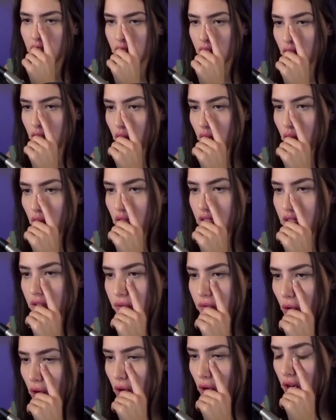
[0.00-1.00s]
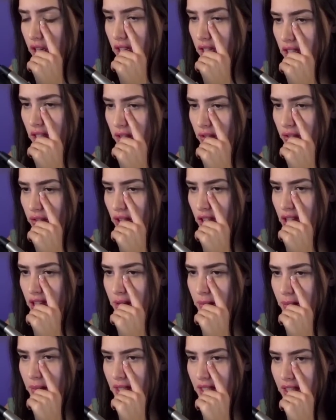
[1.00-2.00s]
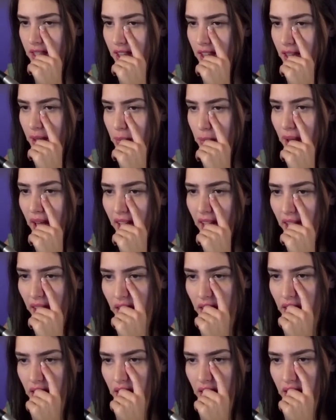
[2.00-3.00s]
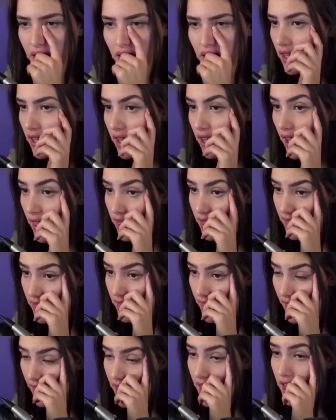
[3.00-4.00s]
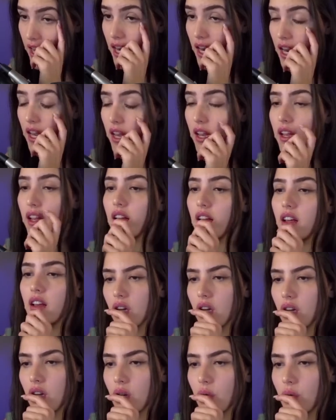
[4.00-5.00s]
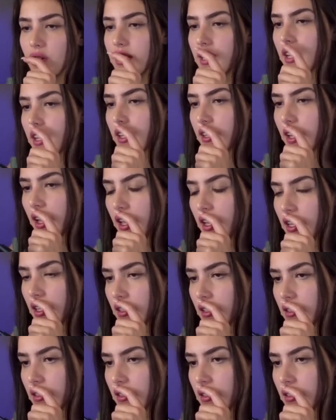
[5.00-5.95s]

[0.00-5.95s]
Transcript: So it's forced for him to take back, and then we take a knight,